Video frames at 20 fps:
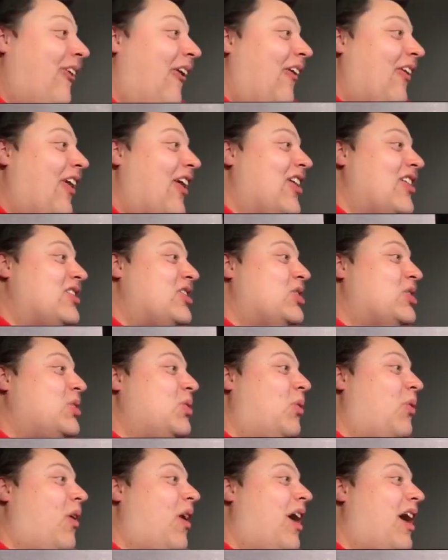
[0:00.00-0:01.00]
Full art
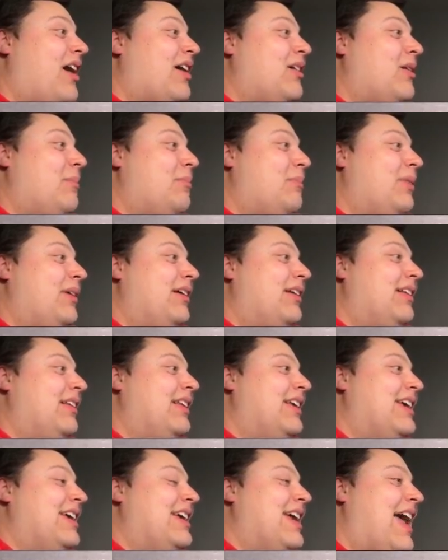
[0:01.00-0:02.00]

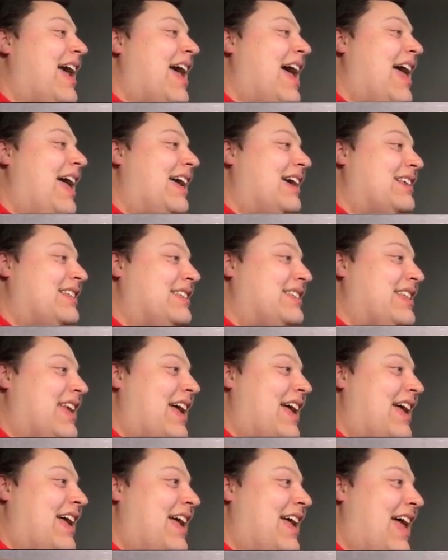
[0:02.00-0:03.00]
squawkabilly X
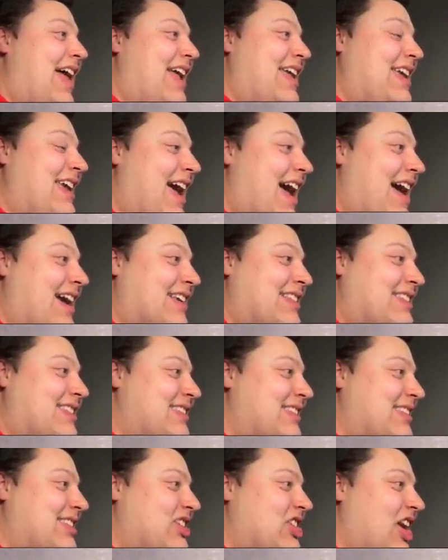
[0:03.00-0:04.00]

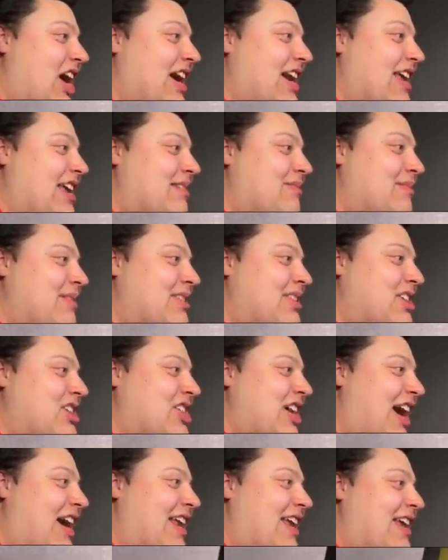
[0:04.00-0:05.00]
EX shiny. It's a
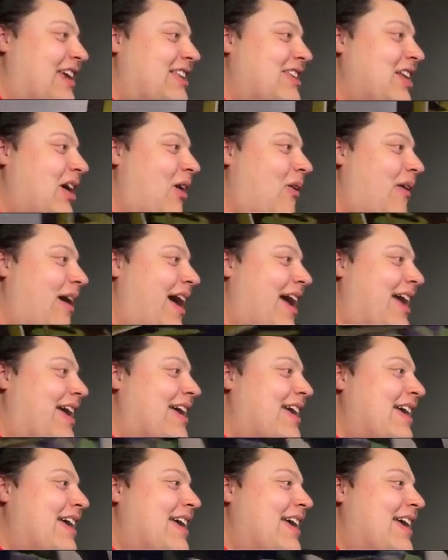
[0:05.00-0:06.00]
shiny. No
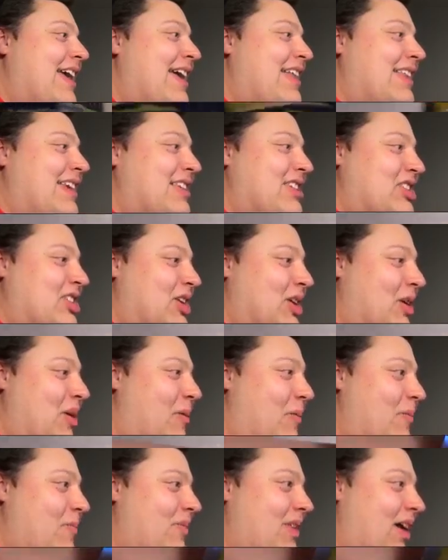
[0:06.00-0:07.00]
way. And these
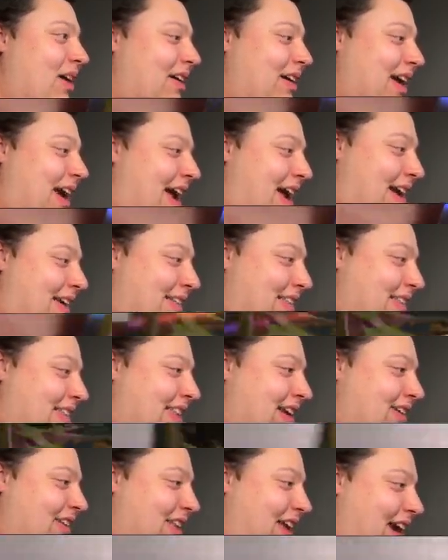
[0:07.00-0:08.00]
two. Okay,
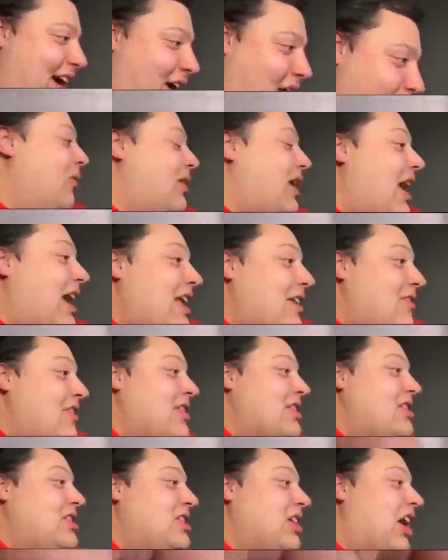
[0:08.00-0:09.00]
they're there. We're not
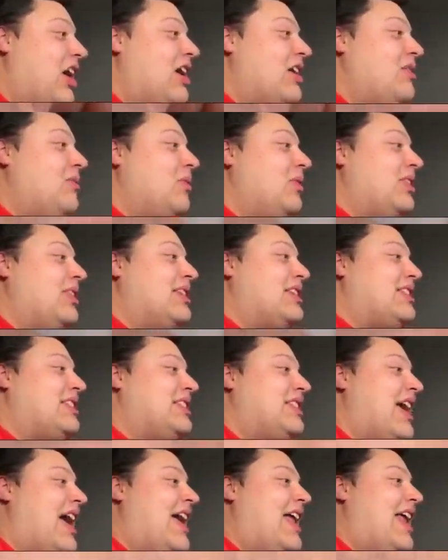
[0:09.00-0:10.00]
even done with the
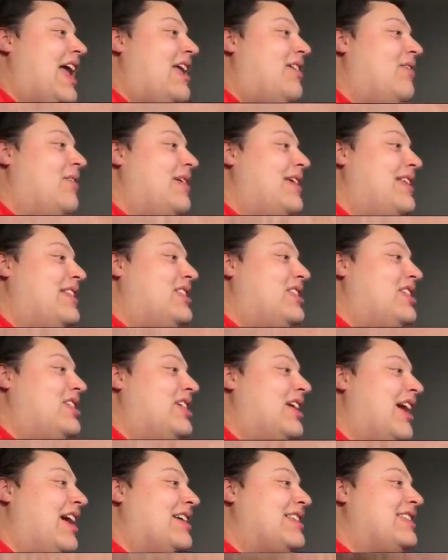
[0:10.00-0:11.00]
set and we
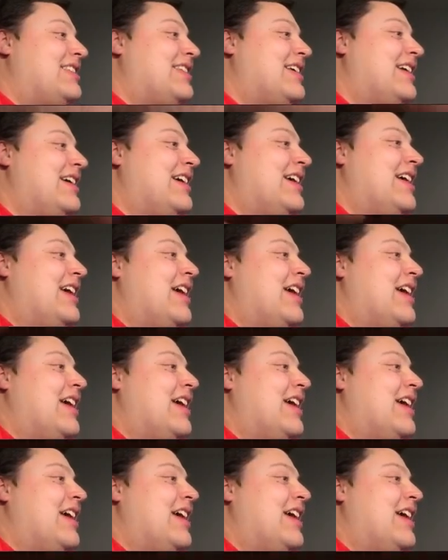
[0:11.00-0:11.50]
just...